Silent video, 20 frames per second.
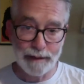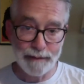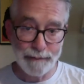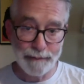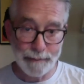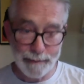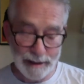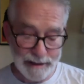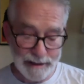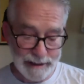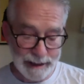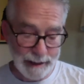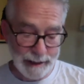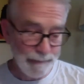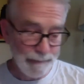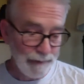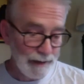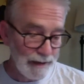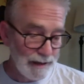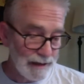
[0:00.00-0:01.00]
from the same
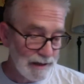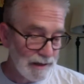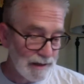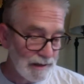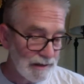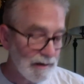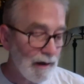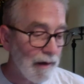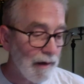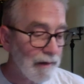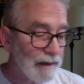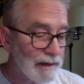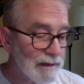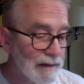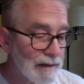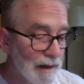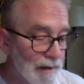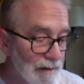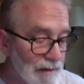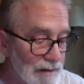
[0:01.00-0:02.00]
vintage as all this
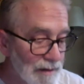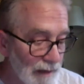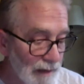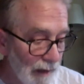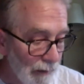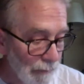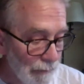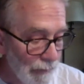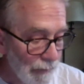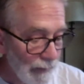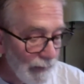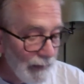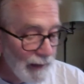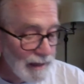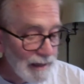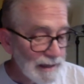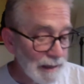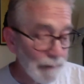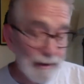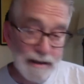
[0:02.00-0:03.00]
other stuff.
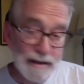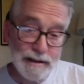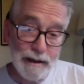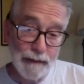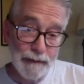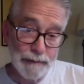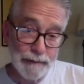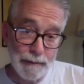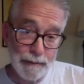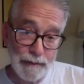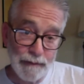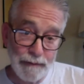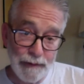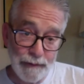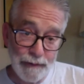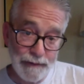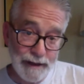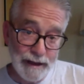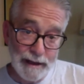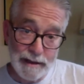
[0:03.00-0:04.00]
Some of the stuff is from the
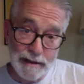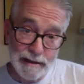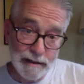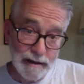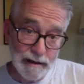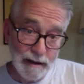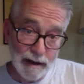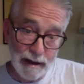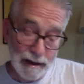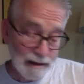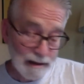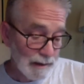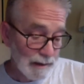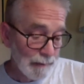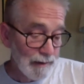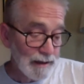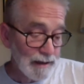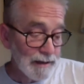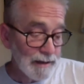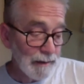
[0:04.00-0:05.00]
50s, and some
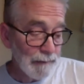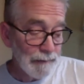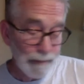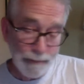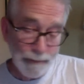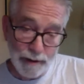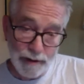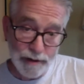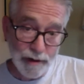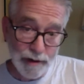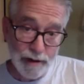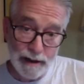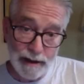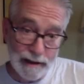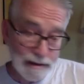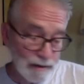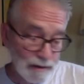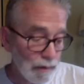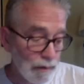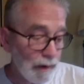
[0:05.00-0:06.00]
of the stuff from the
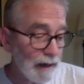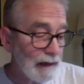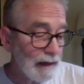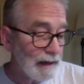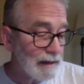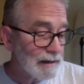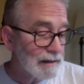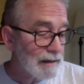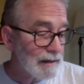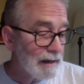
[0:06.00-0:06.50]
30s and 20s.